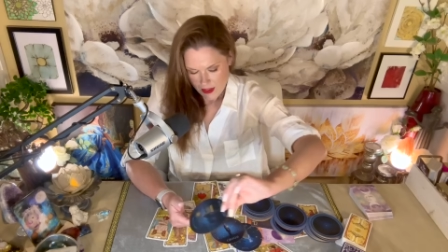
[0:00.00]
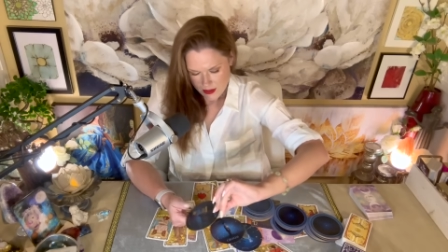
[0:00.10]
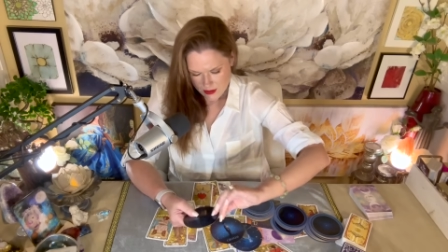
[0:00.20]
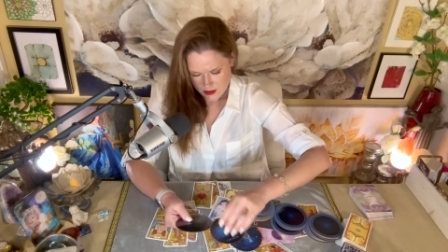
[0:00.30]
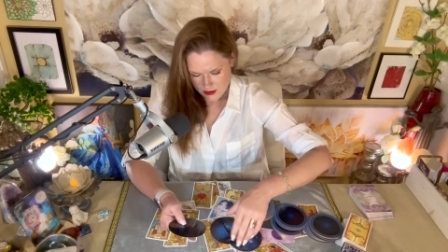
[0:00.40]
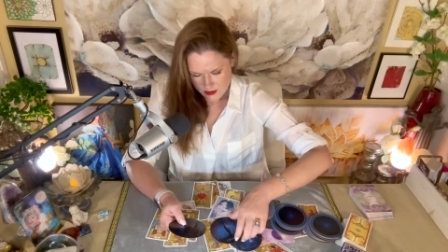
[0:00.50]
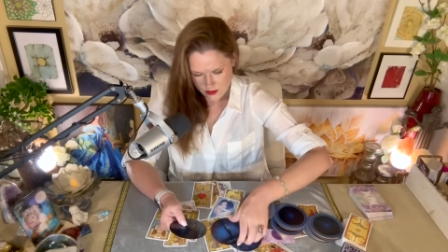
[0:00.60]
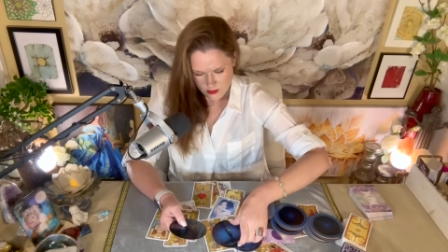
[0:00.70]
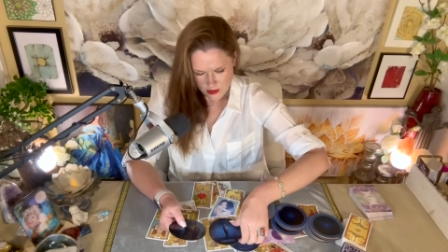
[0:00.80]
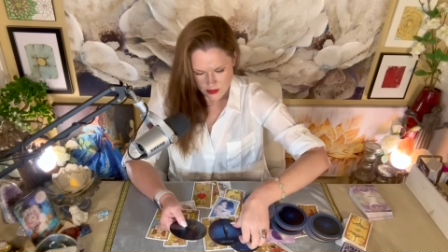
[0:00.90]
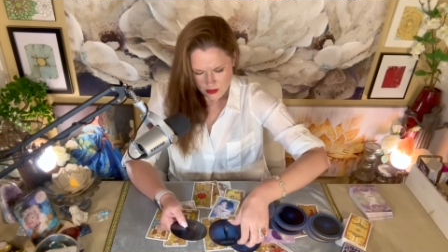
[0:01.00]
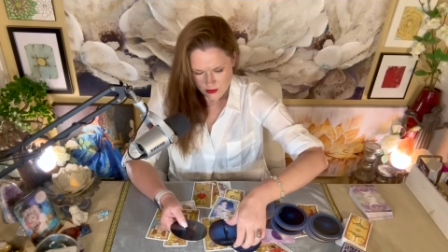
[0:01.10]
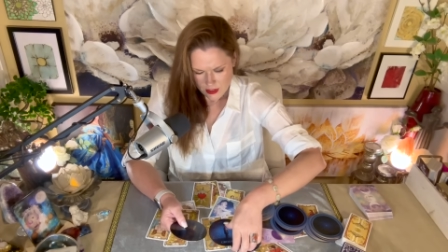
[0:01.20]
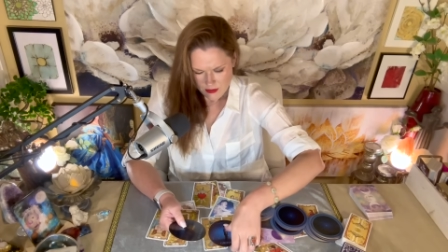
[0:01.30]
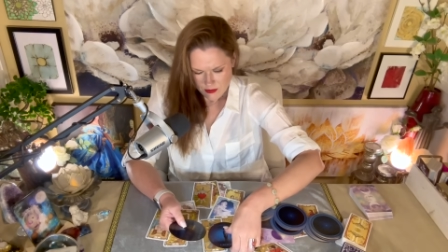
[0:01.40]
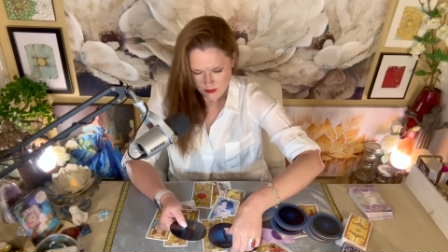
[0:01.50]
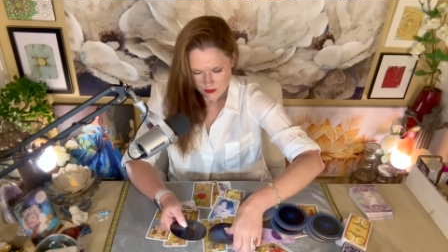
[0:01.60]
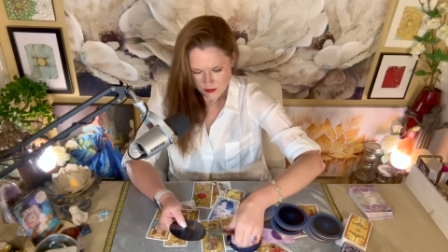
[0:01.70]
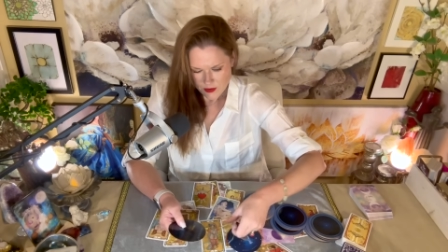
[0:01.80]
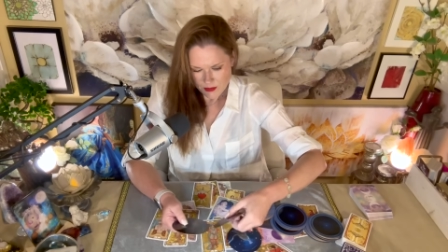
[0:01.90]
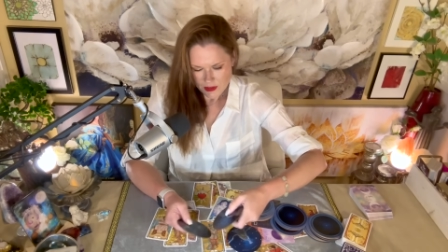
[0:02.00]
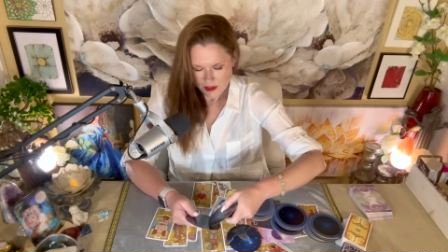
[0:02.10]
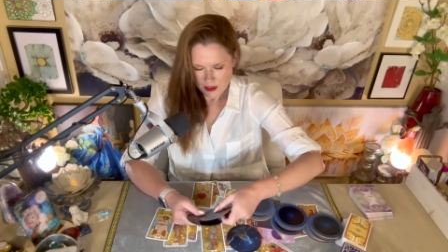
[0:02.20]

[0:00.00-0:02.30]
it's that sense where you don't have the fulfillment.